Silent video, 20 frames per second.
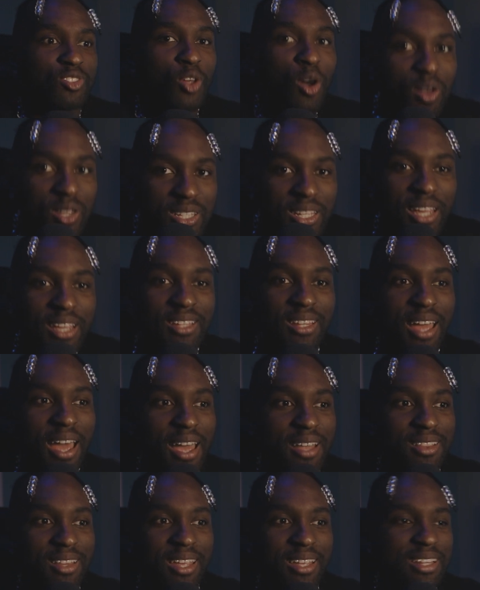Songs like
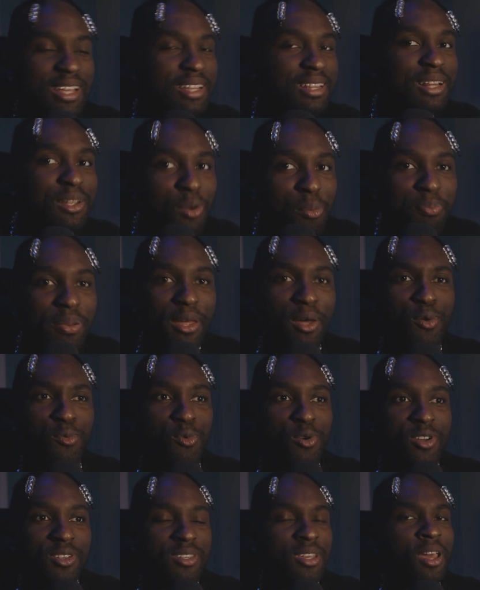that little play on
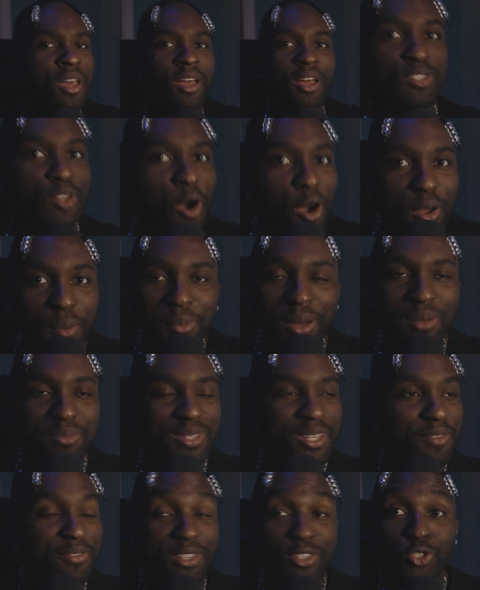words, talking about
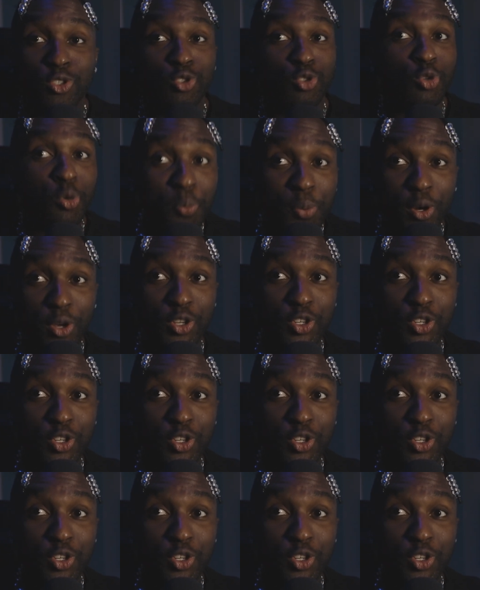himself is super